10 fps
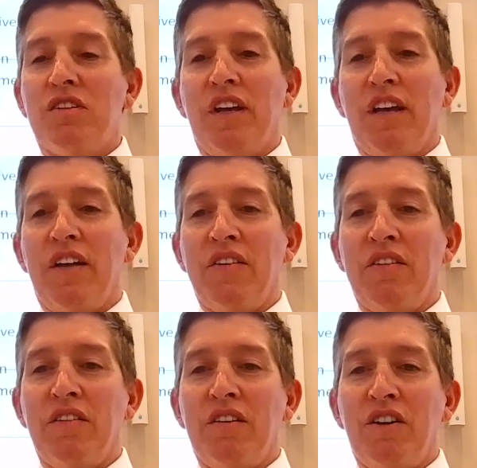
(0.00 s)

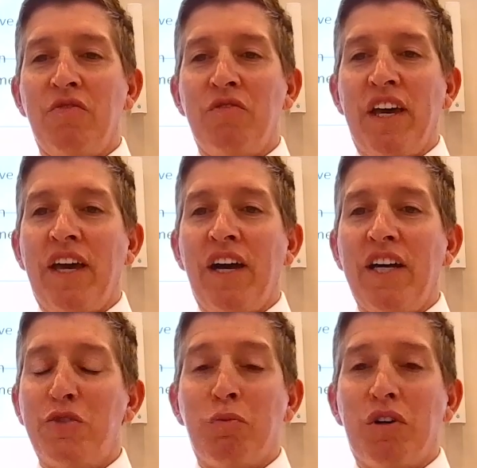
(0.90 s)
And AI
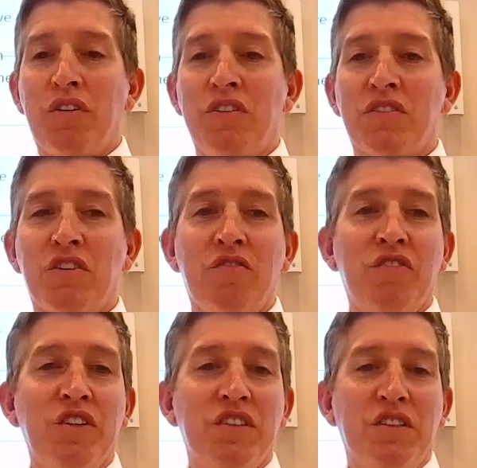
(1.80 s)
is a part of this
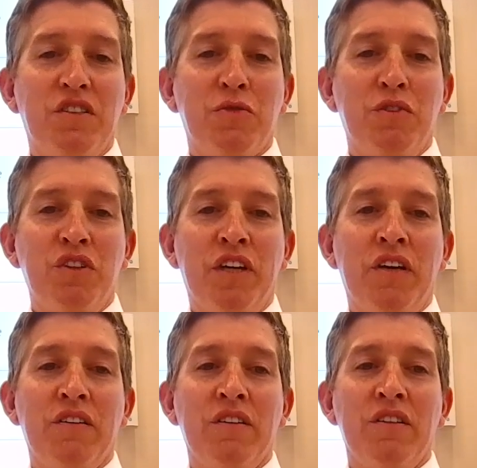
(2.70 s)
conference, and there's
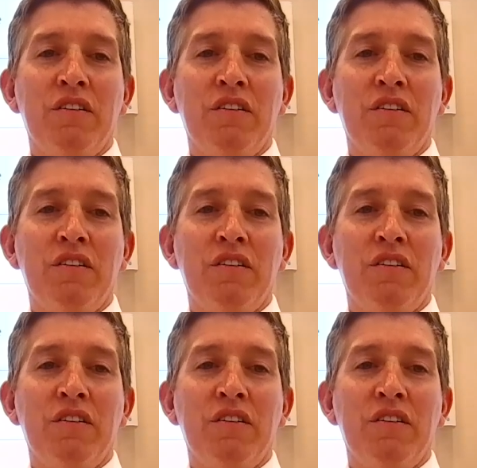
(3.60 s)
really